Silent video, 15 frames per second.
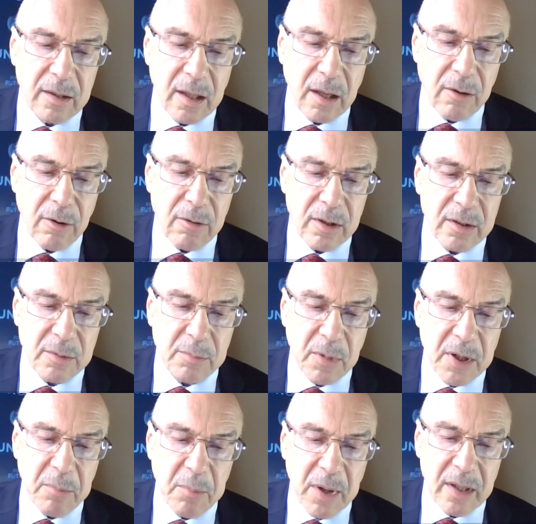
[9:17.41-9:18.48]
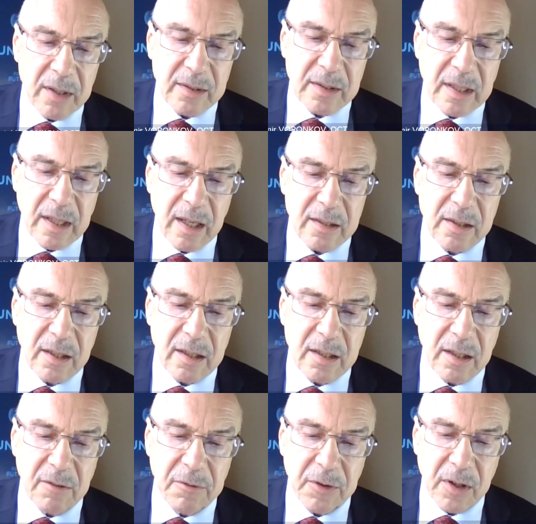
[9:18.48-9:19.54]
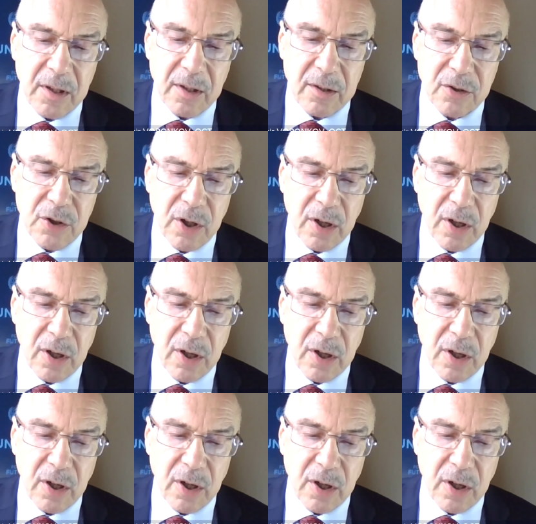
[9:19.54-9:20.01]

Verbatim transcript: terrorism remains a significant